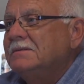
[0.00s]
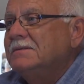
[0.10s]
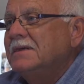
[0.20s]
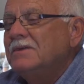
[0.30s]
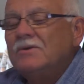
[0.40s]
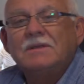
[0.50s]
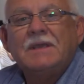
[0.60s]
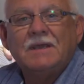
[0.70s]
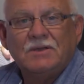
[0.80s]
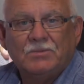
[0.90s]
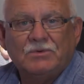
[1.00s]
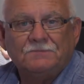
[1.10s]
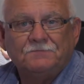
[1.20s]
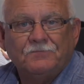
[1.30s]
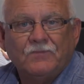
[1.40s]
they're not
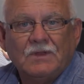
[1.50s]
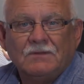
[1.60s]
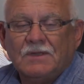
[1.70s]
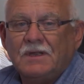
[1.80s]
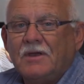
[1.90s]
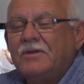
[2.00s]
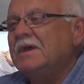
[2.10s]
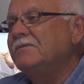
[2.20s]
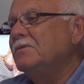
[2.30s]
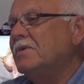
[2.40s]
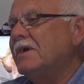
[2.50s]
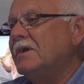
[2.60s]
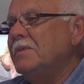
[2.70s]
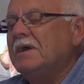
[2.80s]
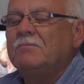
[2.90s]
accountable. They don't have to worry
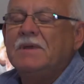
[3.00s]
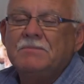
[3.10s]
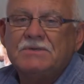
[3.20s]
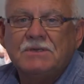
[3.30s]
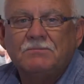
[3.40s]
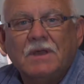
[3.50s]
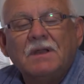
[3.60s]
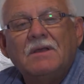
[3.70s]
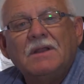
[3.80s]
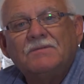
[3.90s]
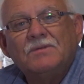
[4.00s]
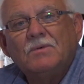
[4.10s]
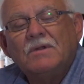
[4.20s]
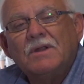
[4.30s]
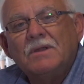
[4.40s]
about membership. They don't have to
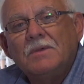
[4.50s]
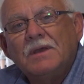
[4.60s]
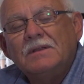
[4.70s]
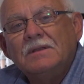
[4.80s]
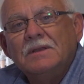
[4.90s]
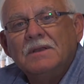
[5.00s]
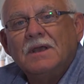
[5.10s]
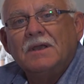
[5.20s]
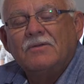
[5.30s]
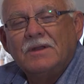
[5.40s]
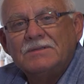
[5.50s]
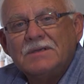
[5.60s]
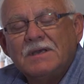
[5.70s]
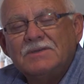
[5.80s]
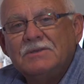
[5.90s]
worry about
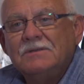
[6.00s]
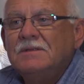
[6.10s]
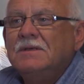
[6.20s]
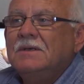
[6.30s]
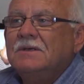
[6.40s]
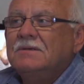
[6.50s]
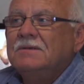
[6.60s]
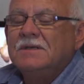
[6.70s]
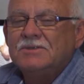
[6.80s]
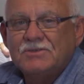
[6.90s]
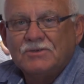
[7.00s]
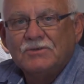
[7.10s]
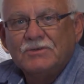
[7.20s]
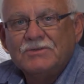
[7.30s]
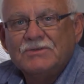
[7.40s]
accreditation,
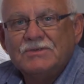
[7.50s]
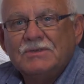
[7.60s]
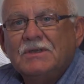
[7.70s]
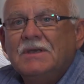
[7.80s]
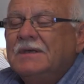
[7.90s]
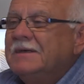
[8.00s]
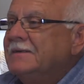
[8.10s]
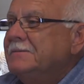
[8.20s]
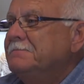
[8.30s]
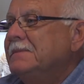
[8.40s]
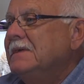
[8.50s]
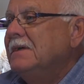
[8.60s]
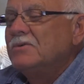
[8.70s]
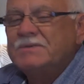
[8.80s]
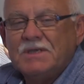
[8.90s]
insurance,
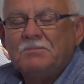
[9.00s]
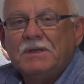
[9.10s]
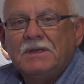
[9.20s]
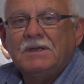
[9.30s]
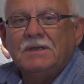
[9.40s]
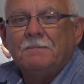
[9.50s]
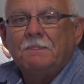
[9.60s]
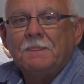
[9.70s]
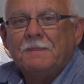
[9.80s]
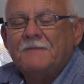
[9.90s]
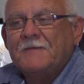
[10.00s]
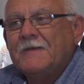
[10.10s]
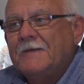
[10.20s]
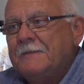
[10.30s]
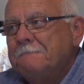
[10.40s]
or CPD.
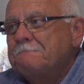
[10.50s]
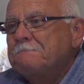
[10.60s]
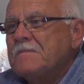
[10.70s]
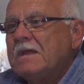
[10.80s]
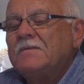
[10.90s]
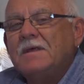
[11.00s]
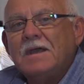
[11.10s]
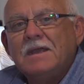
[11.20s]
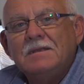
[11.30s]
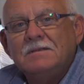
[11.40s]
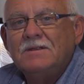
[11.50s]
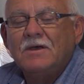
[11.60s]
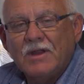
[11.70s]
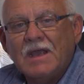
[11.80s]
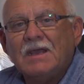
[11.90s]
So they
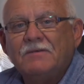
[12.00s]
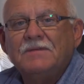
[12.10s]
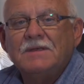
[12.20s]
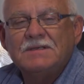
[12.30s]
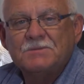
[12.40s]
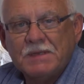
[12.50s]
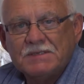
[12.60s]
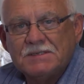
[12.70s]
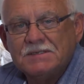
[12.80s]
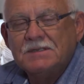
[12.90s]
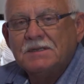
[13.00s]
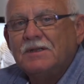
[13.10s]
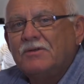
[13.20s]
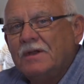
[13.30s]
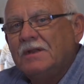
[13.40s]
don't have the expenses an
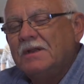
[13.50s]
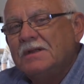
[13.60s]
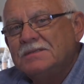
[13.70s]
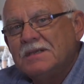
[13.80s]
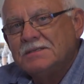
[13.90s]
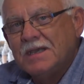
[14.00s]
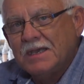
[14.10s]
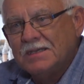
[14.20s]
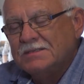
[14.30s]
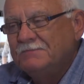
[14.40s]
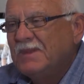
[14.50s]
accredited assessor has.